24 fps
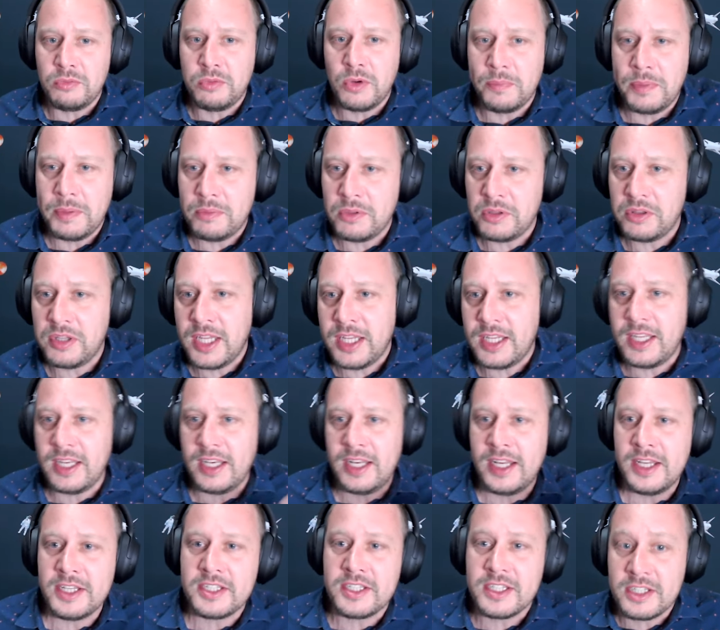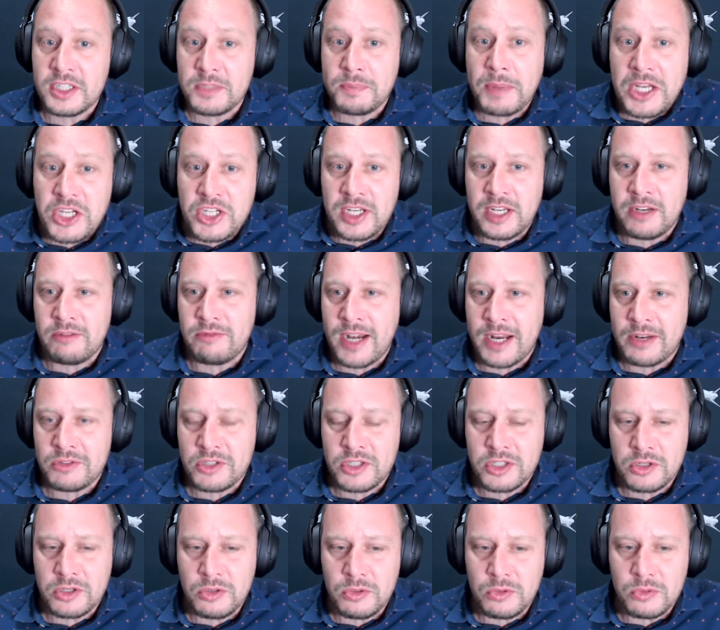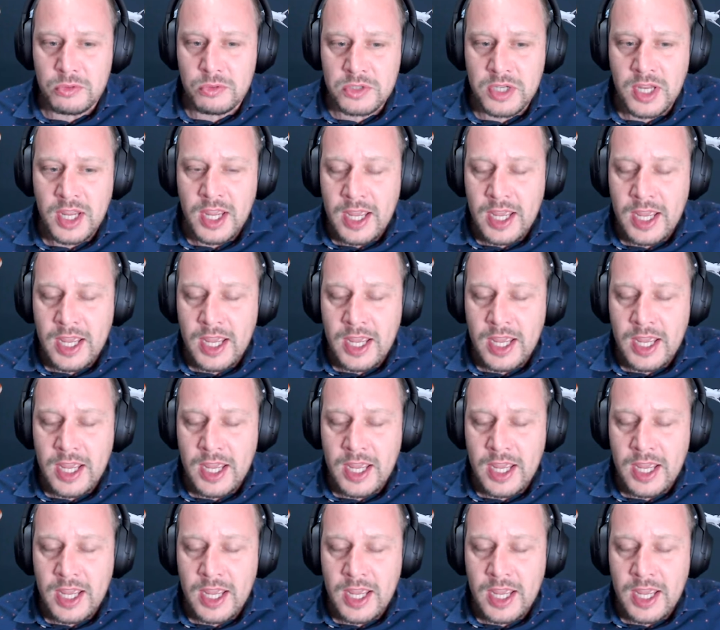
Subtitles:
what people think it is, and especially around schools.